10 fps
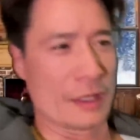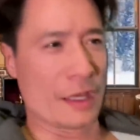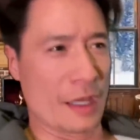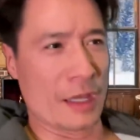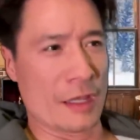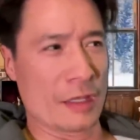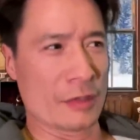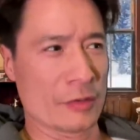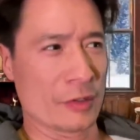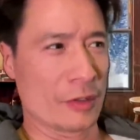
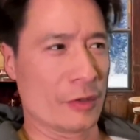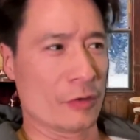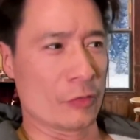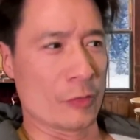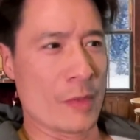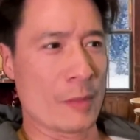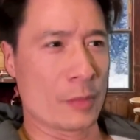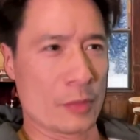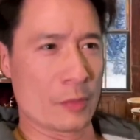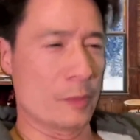and remember